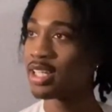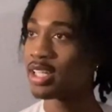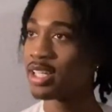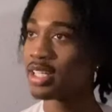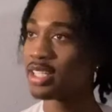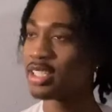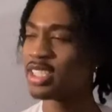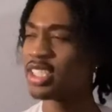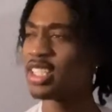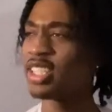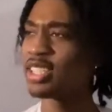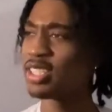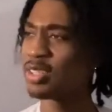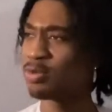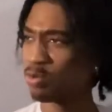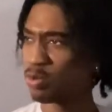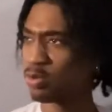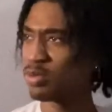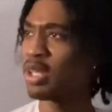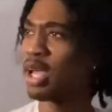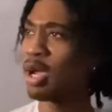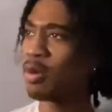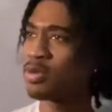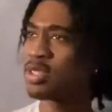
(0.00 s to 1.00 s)

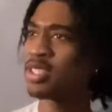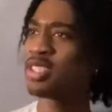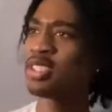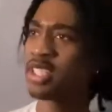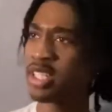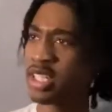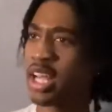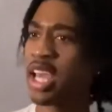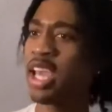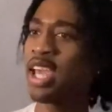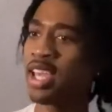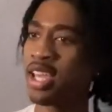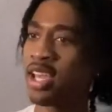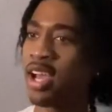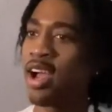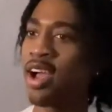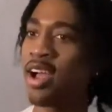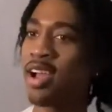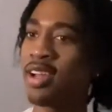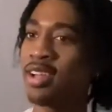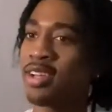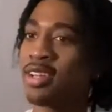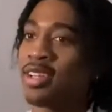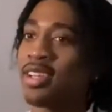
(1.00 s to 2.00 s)
shit, that was today,
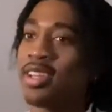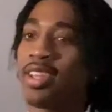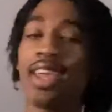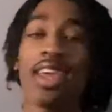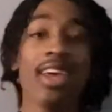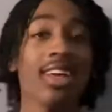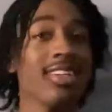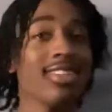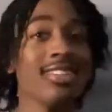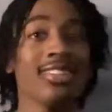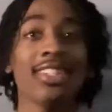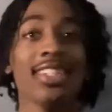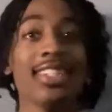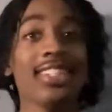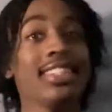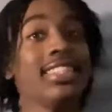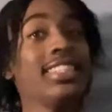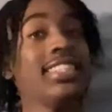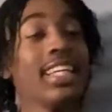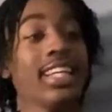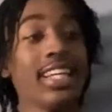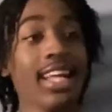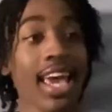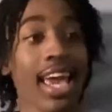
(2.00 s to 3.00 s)
huh? Yeah, shit,
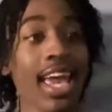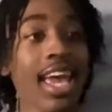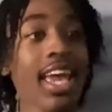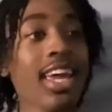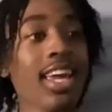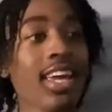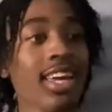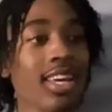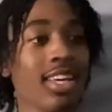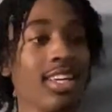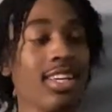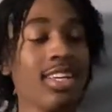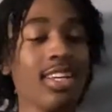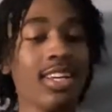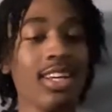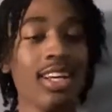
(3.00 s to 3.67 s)
today?